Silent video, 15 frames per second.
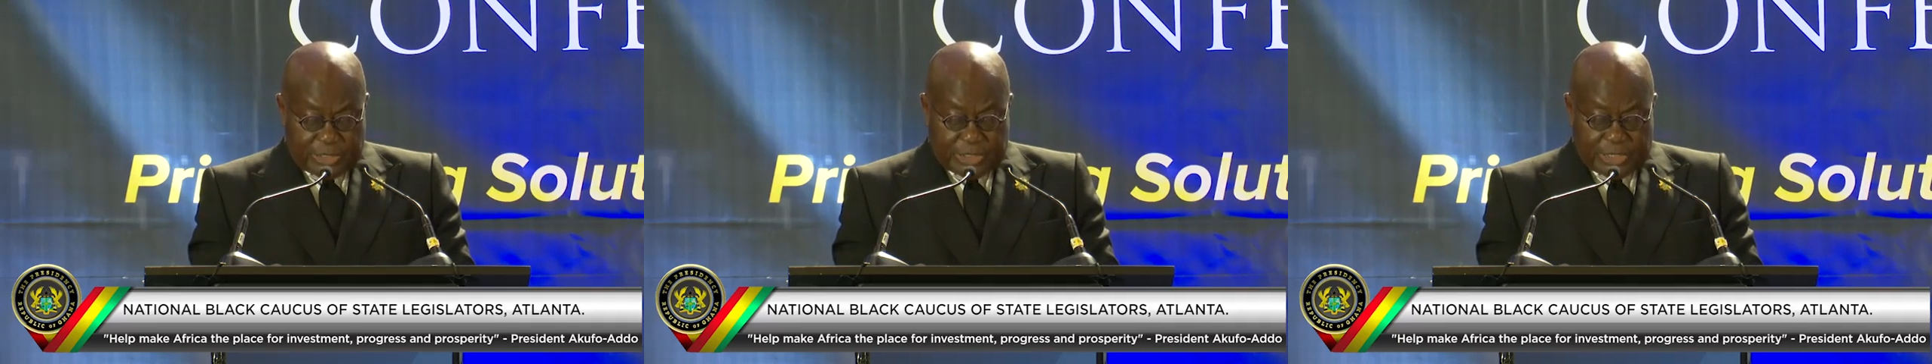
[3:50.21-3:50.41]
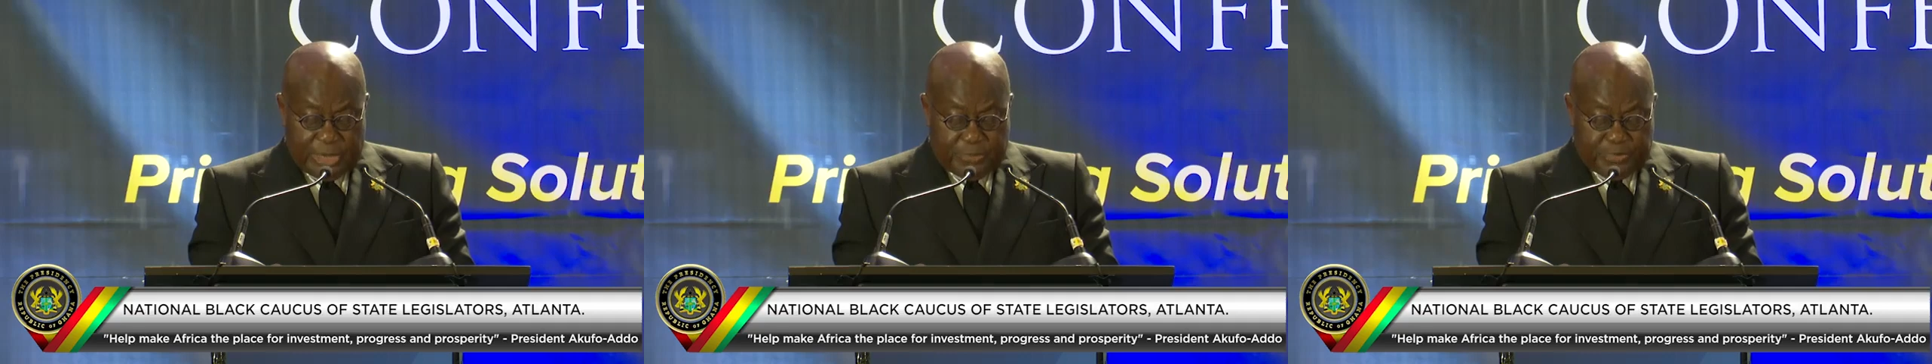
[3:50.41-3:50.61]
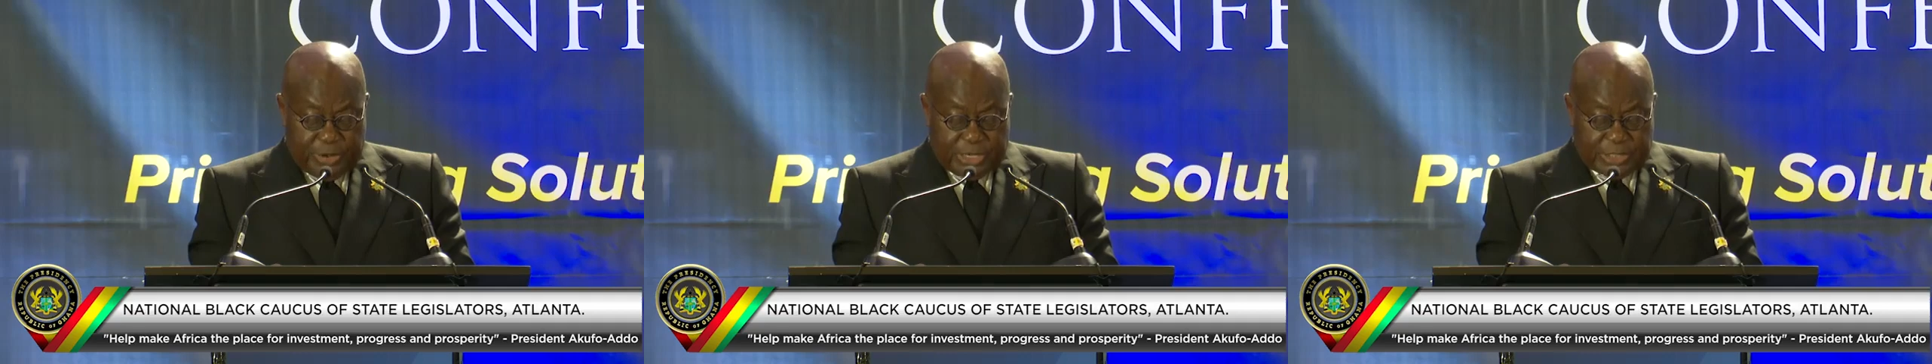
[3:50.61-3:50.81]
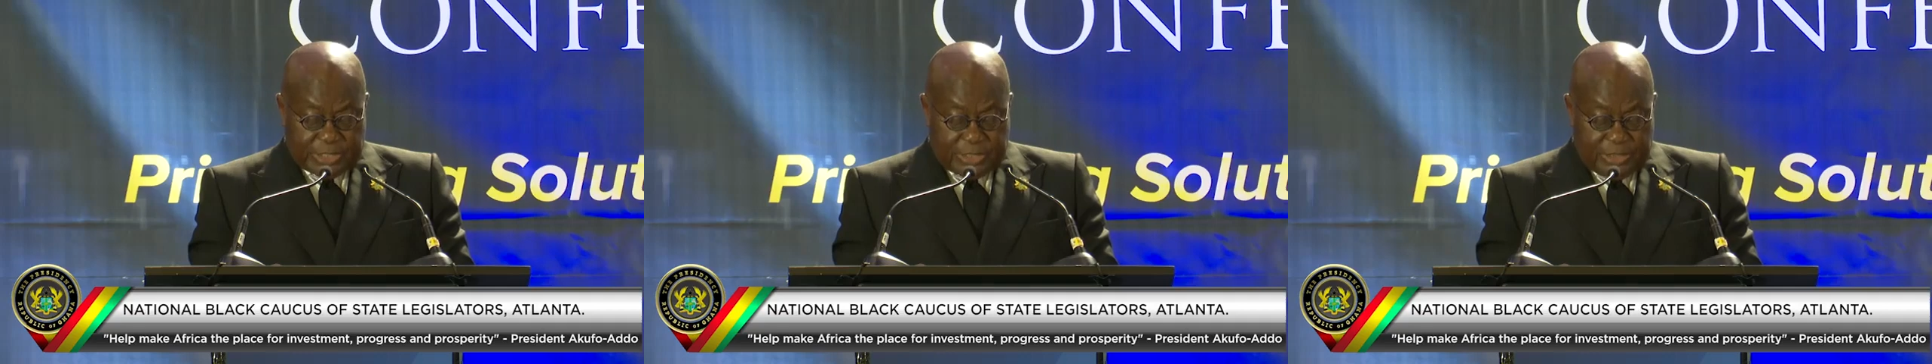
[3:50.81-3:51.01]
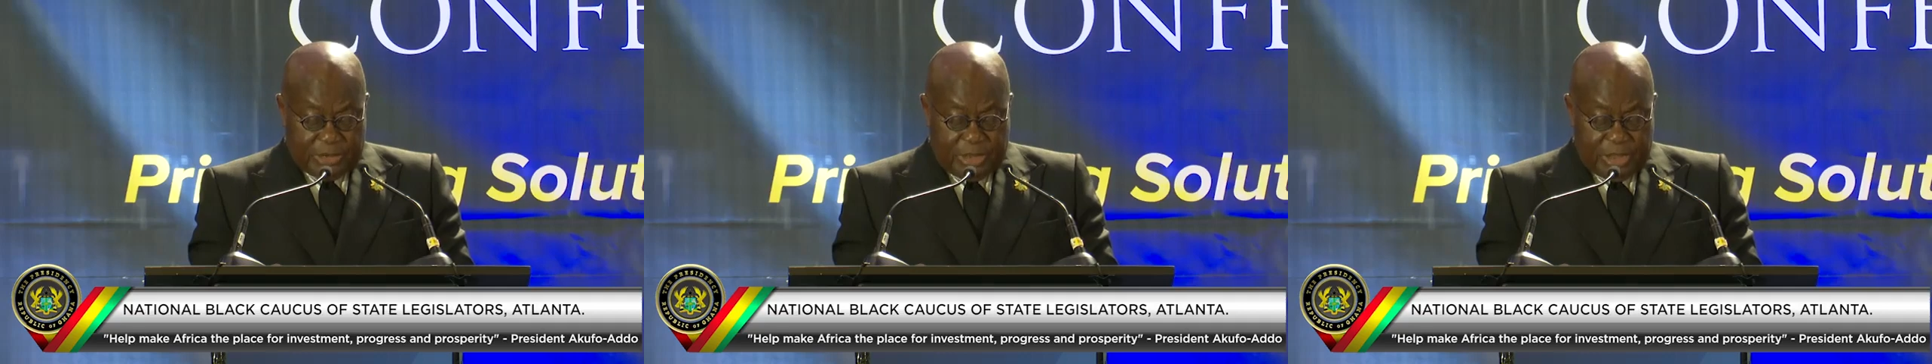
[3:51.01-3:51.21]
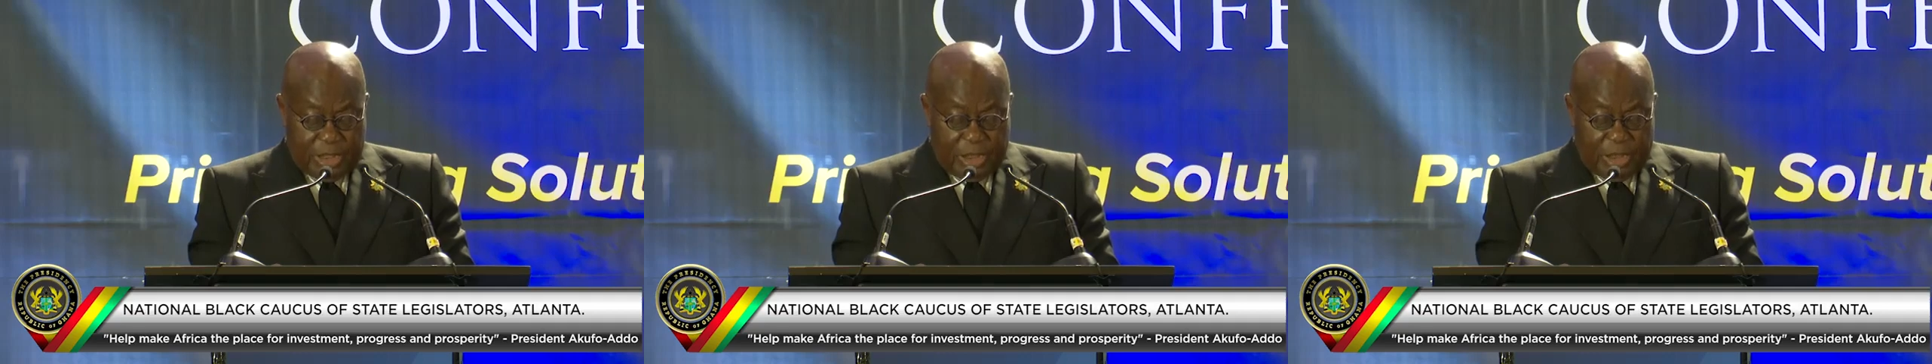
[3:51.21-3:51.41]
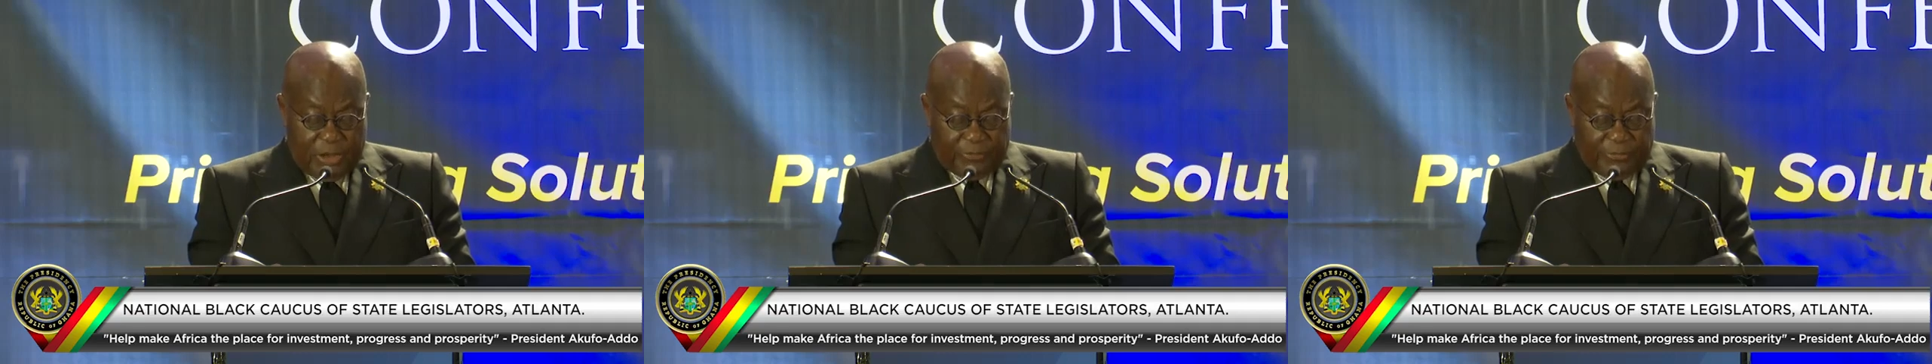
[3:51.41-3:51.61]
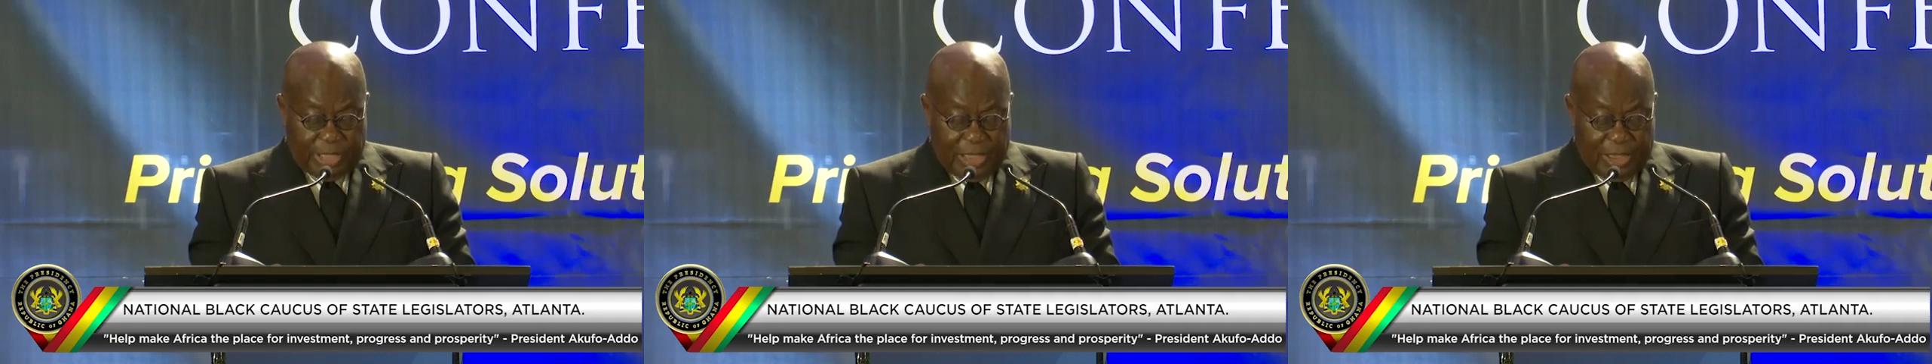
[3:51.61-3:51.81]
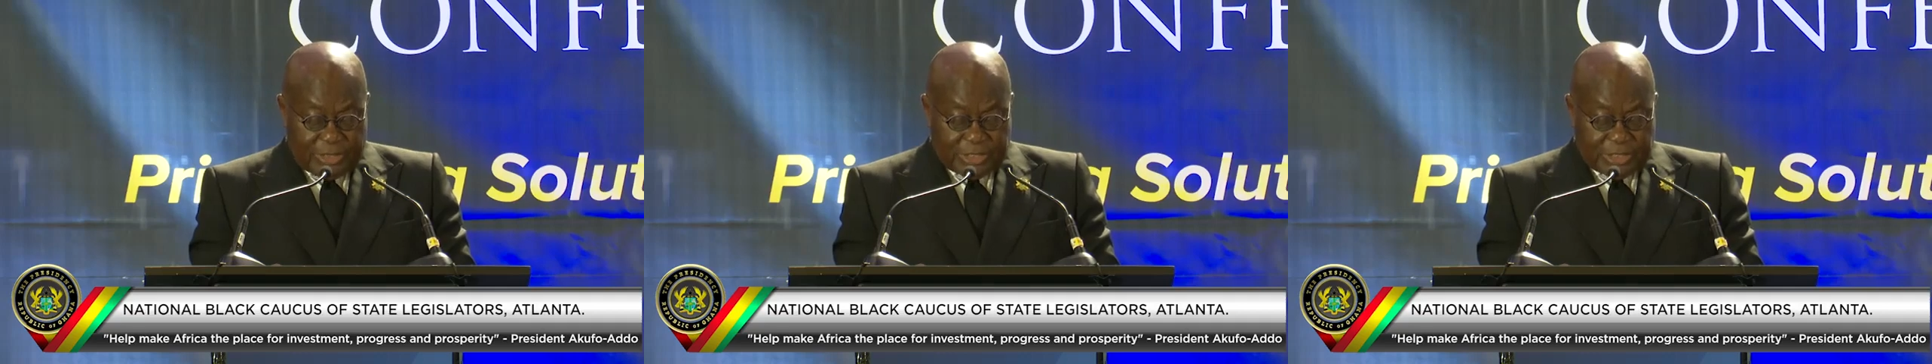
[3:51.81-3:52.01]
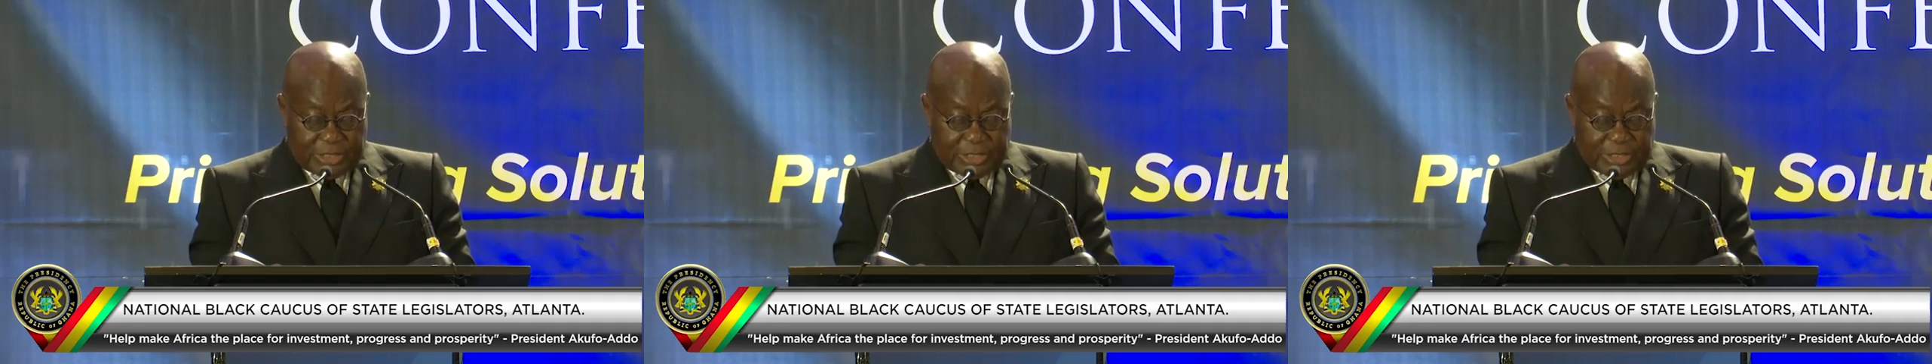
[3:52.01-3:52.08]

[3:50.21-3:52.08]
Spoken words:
Chairperson of the House